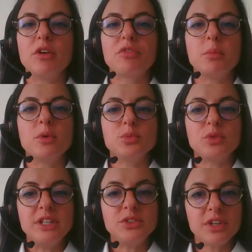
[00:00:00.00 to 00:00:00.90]
of remote
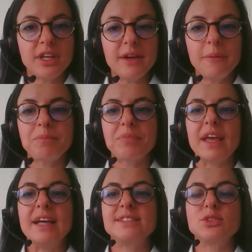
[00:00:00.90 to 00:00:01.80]
monitoring
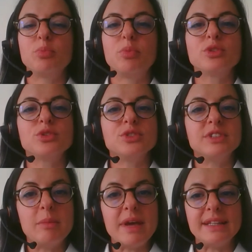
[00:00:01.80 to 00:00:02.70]
and support on
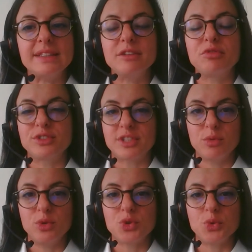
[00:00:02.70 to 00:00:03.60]
demand for
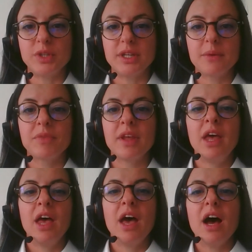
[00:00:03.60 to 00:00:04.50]
troubleshooting.
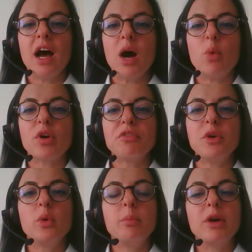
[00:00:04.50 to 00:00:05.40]
Our
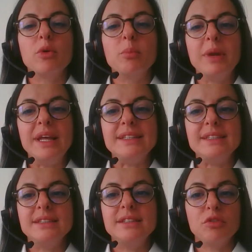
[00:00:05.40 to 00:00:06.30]
offer will be
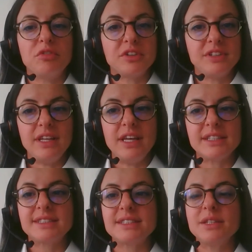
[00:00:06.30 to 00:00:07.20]
completed over the
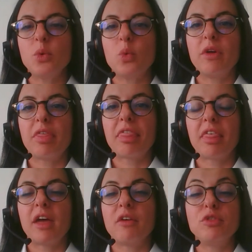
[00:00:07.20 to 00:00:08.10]
years with
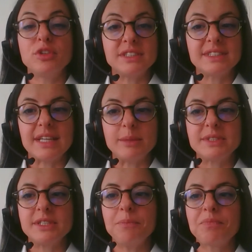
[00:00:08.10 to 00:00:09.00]
further
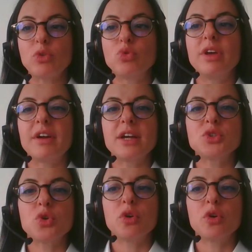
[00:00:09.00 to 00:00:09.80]
steps to the direction